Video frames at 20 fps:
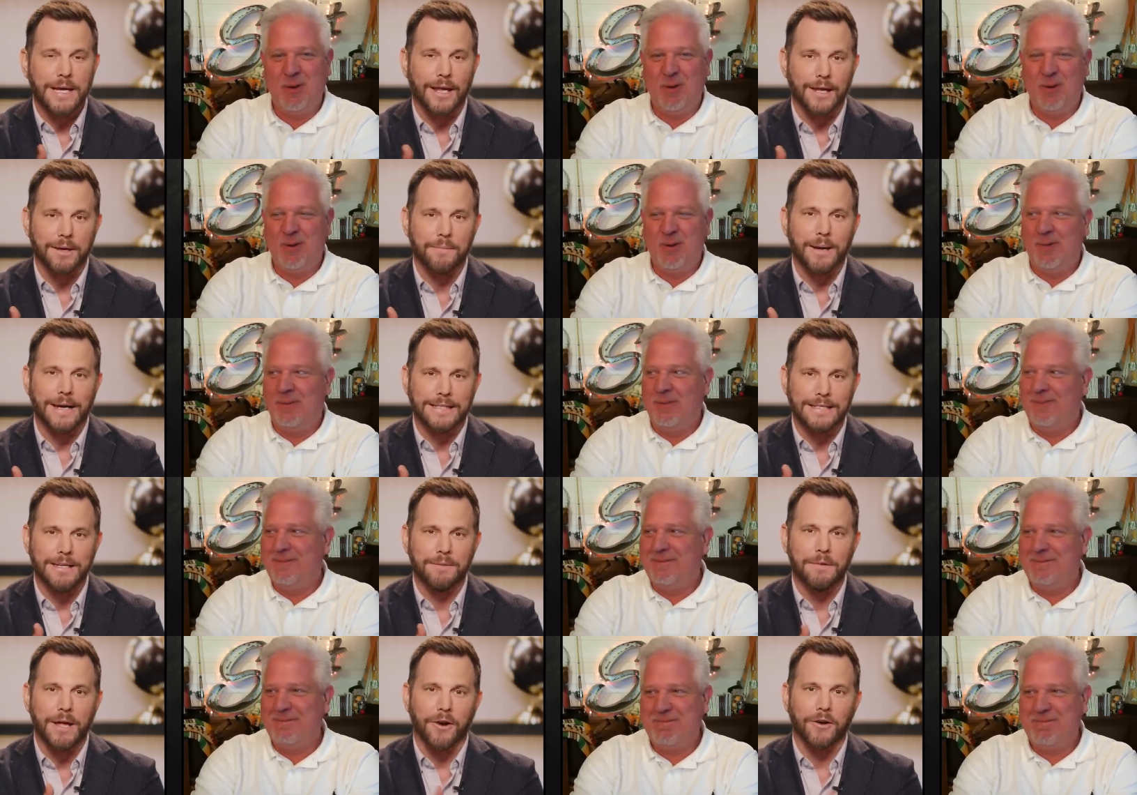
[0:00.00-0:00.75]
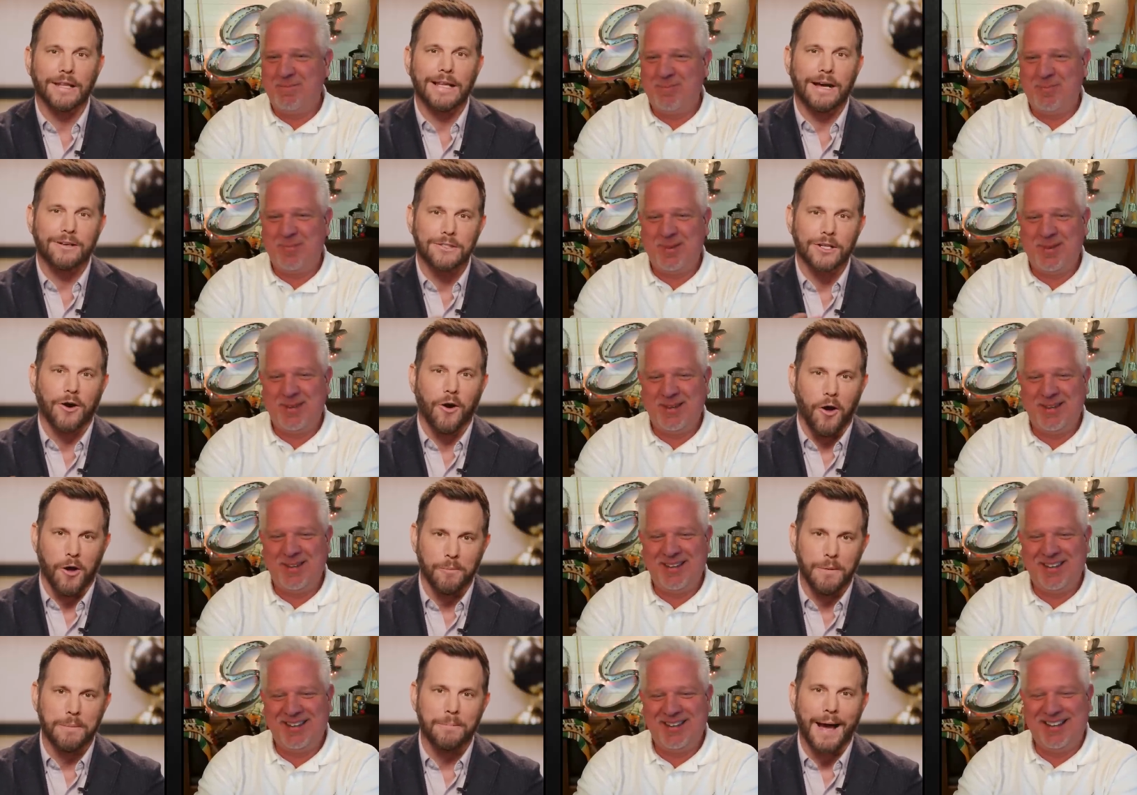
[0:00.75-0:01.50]
Speaker 1: telling my team they're allowed to
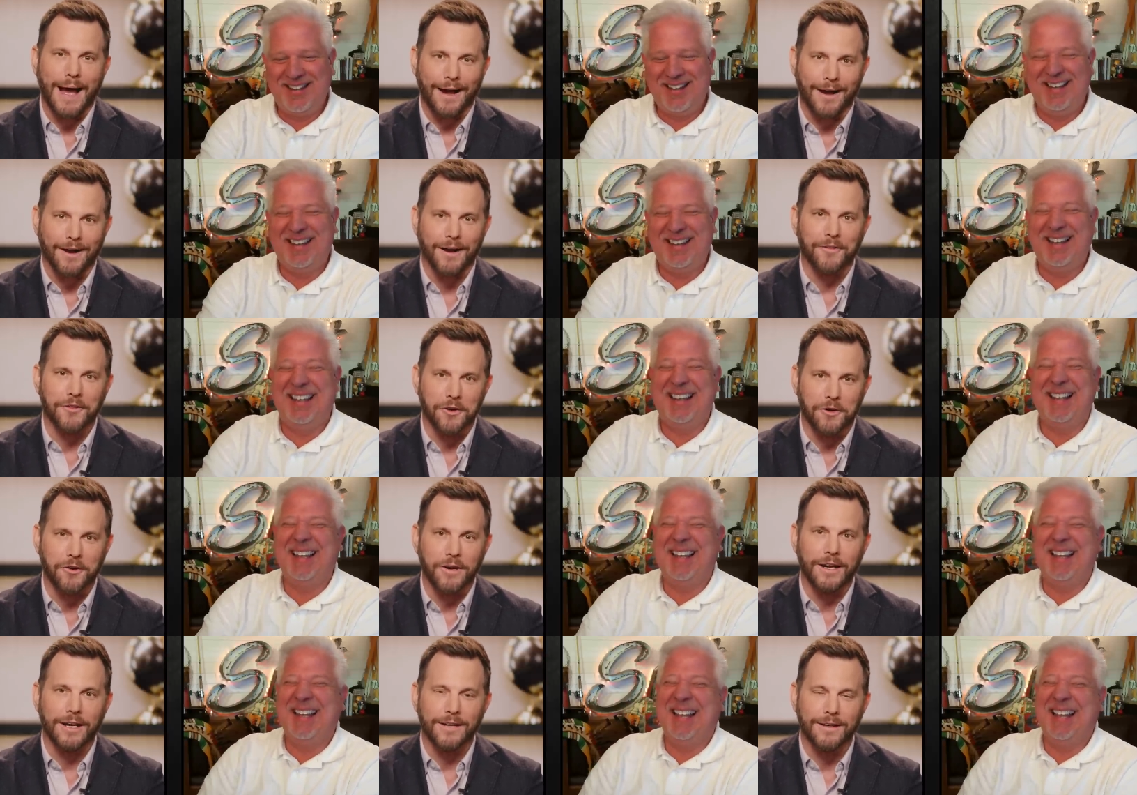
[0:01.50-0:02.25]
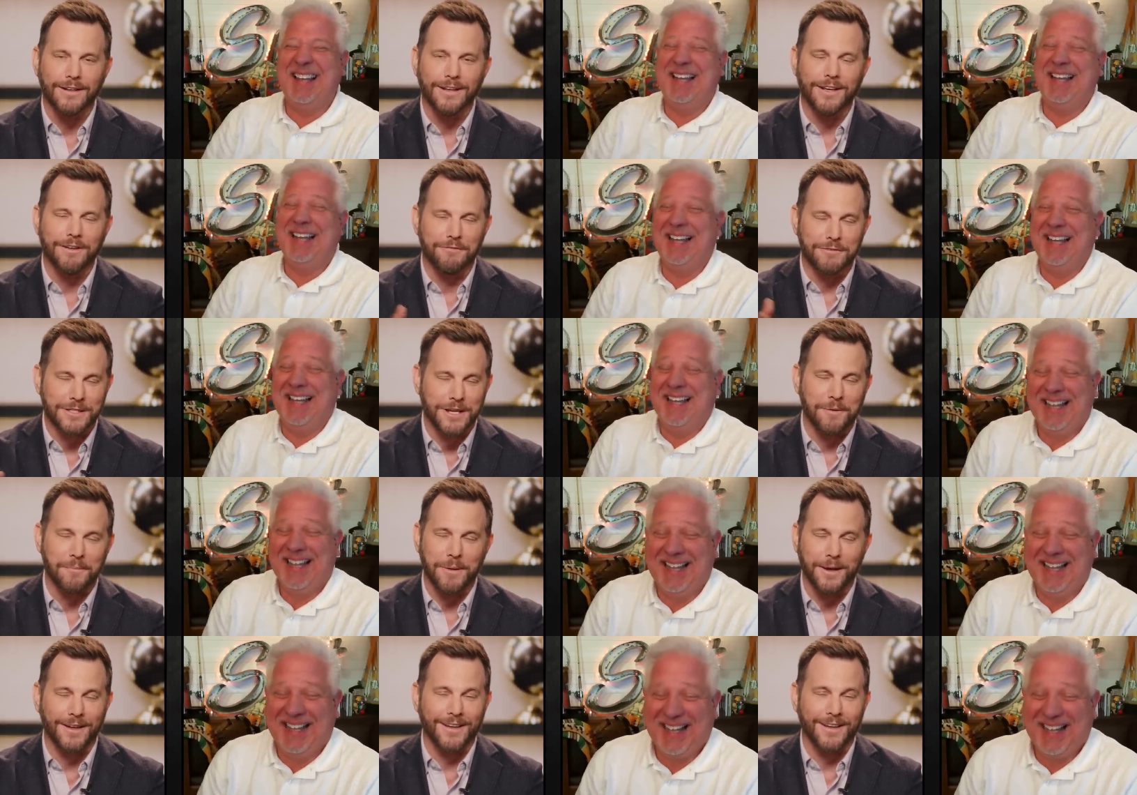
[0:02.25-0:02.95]
call me back on the grid. If some,